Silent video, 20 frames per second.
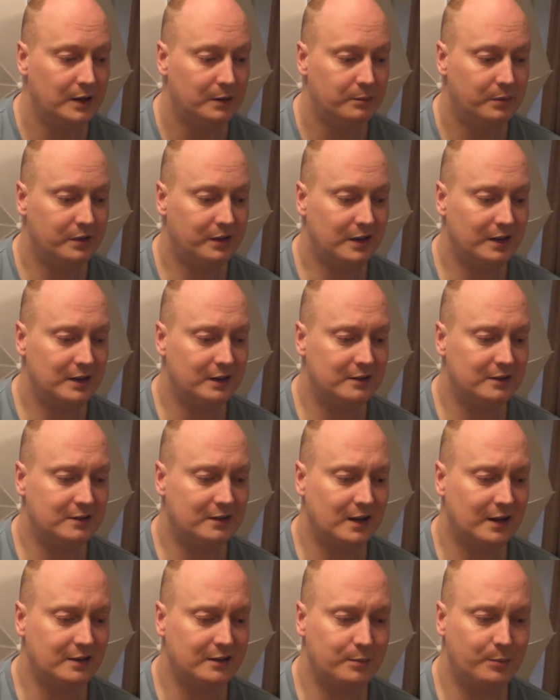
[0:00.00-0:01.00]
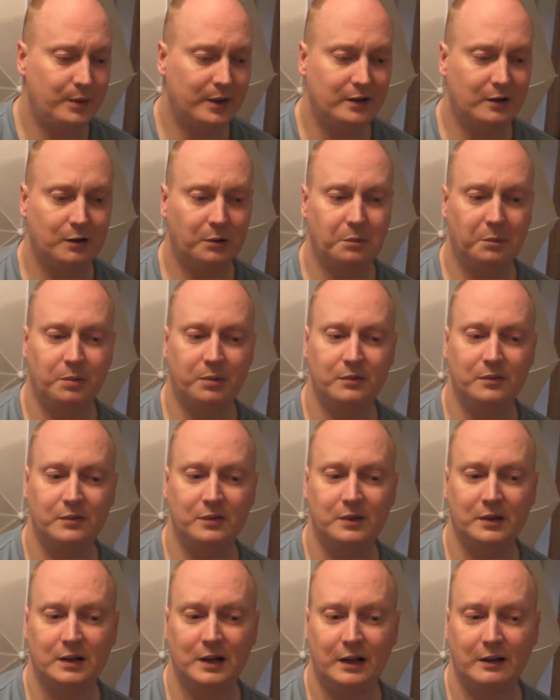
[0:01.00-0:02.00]
But then I decided to pick up
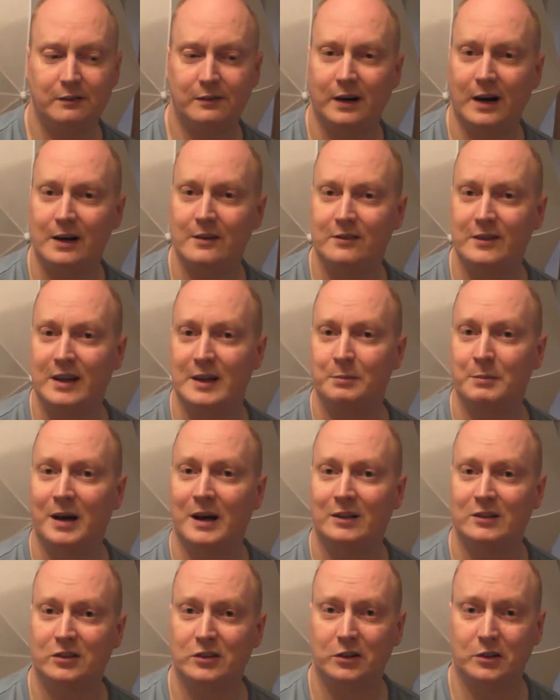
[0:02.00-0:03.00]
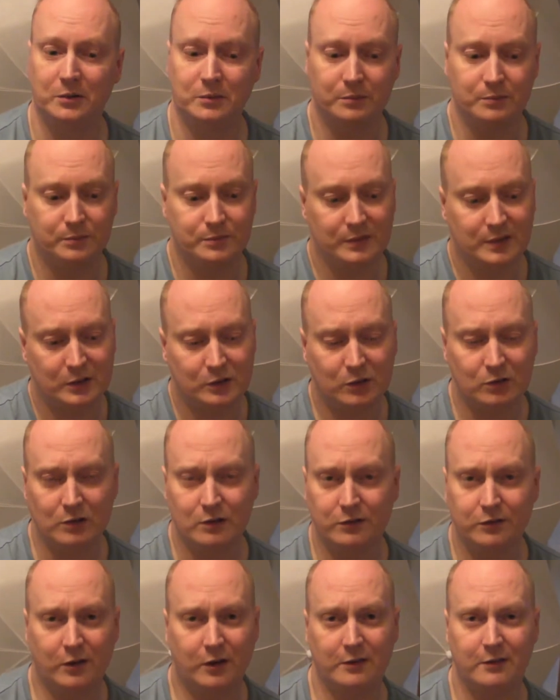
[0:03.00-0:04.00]
a 5D Mark II. Couldn't
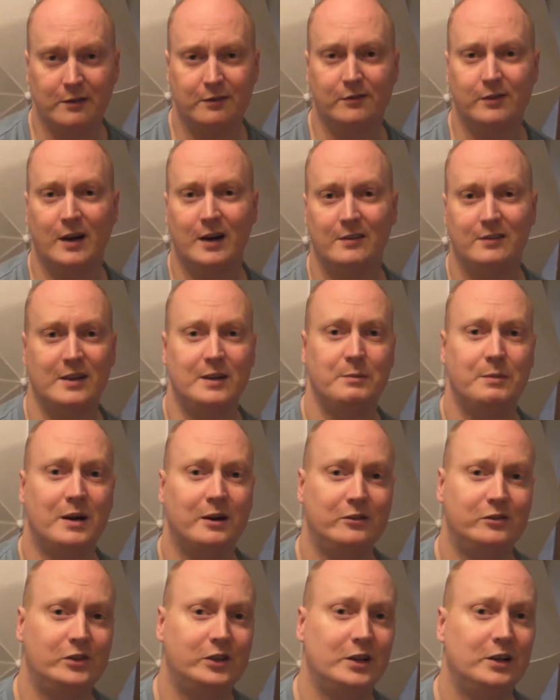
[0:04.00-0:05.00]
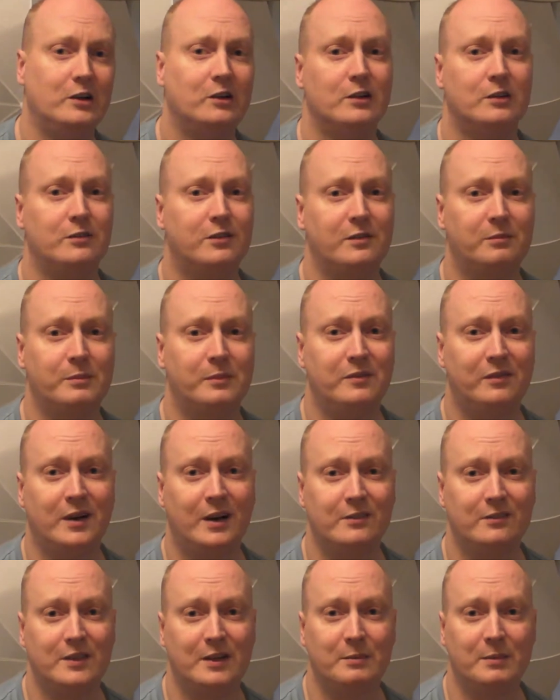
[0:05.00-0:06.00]
afford the 5D Mark III or the
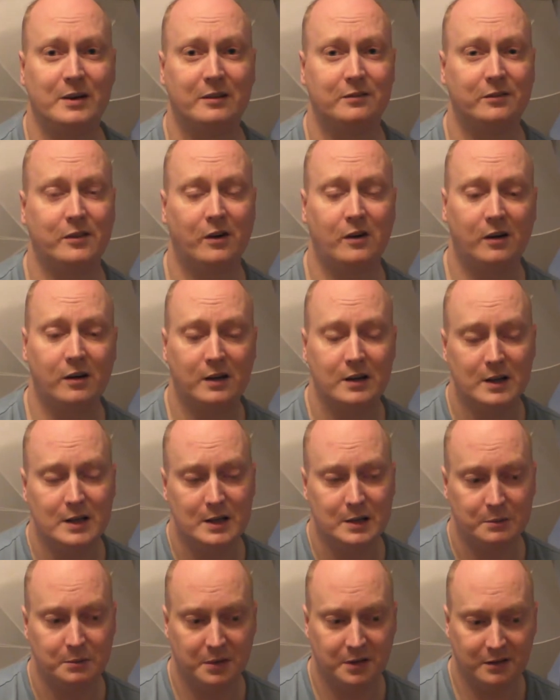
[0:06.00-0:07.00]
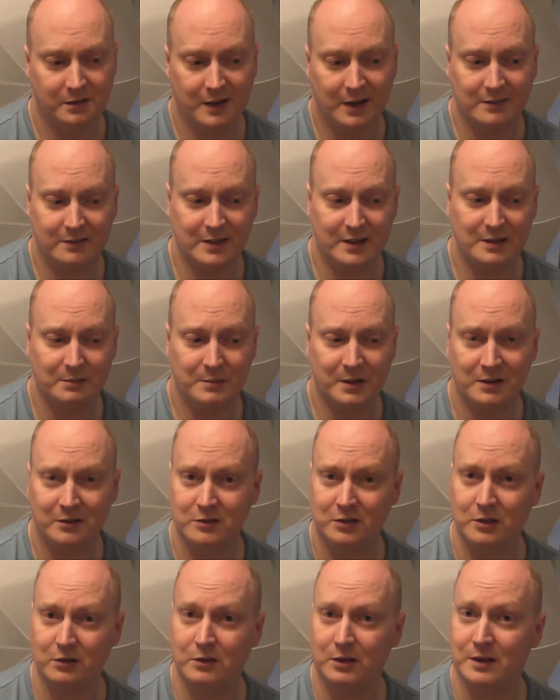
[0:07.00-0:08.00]
5D Mark IV, but the 5D Mark
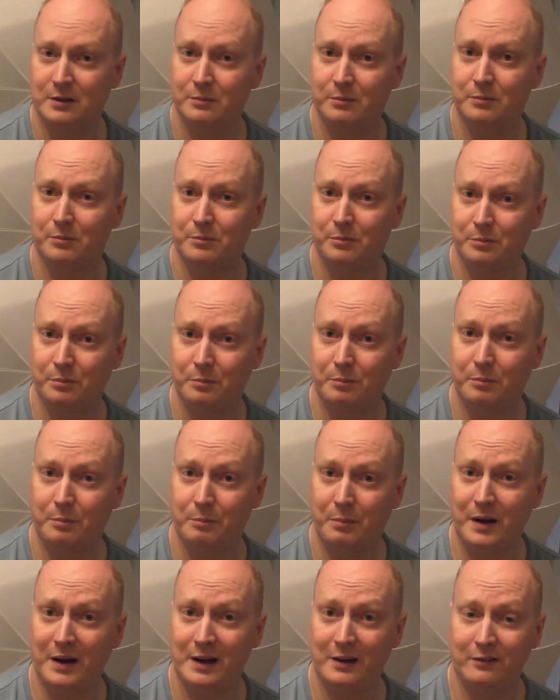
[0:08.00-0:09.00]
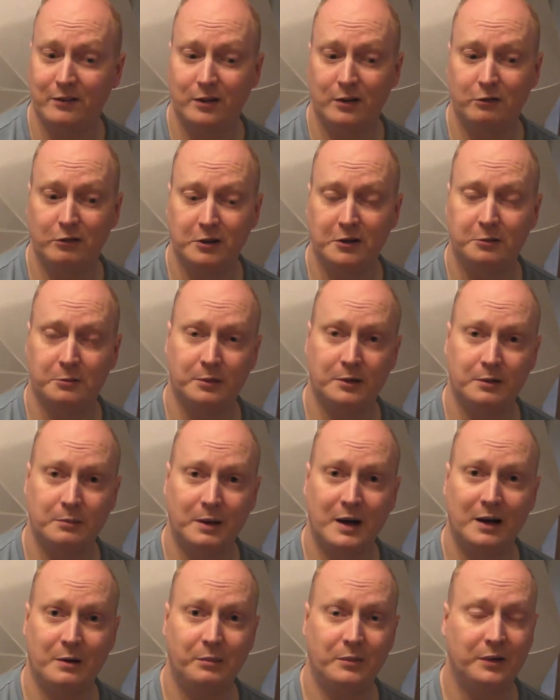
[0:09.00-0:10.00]
II, you can buy it for a reasonable
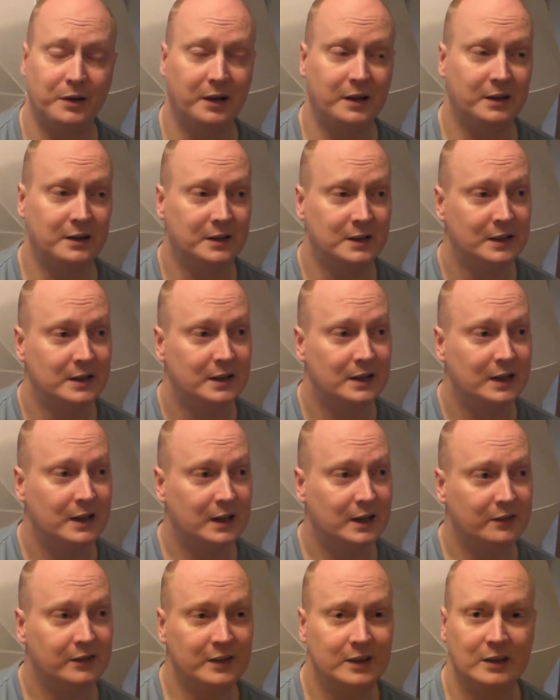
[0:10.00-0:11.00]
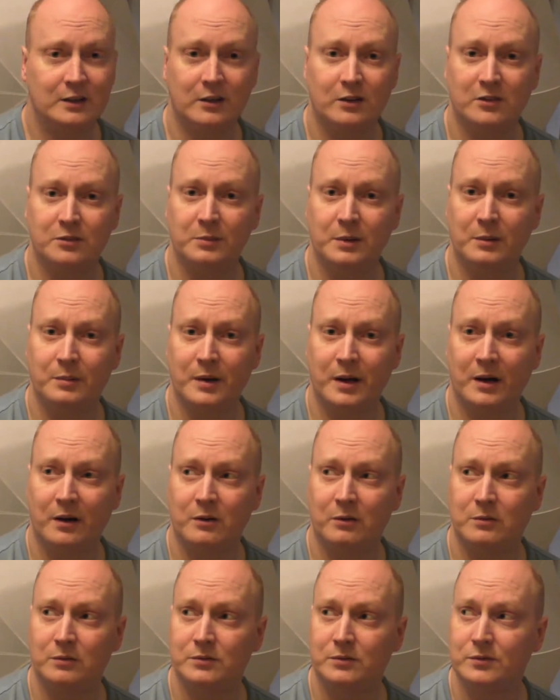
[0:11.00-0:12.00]
amount of money. And I think it cost me
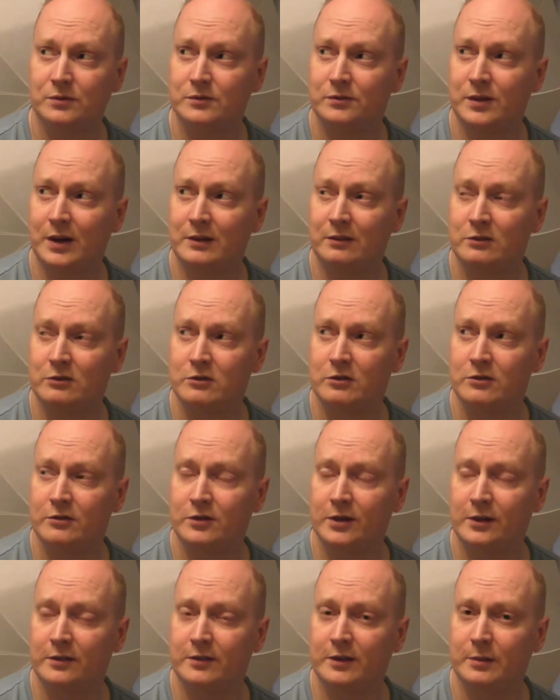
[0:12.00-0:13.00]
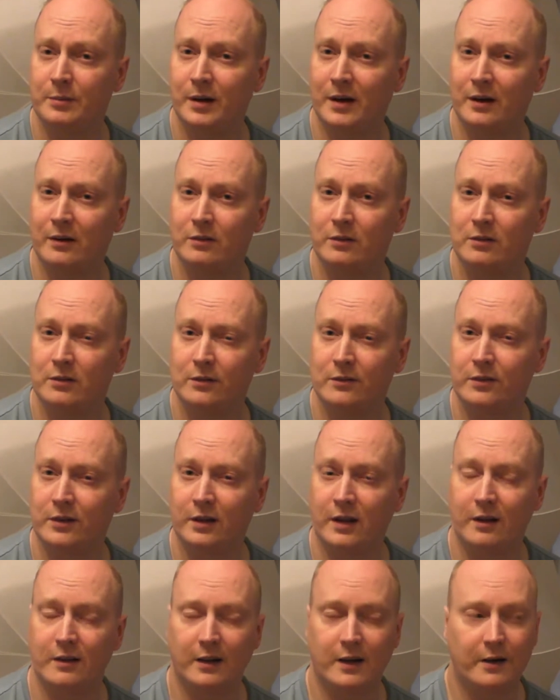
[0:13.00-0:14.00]
about £550, something
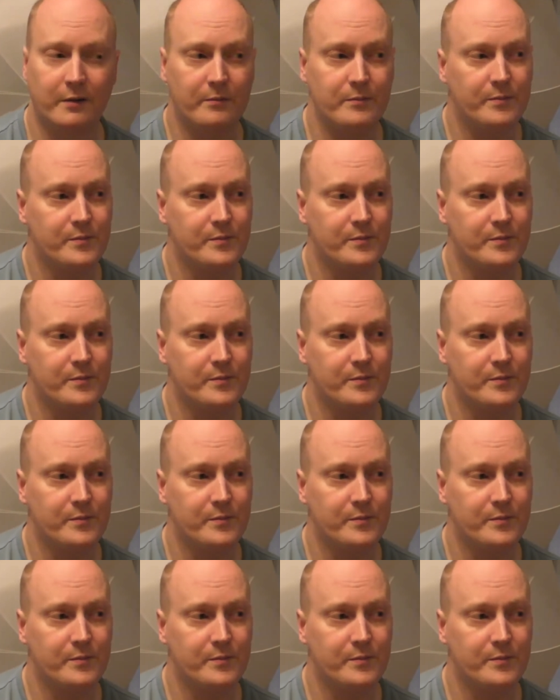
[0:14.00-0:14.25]
like that.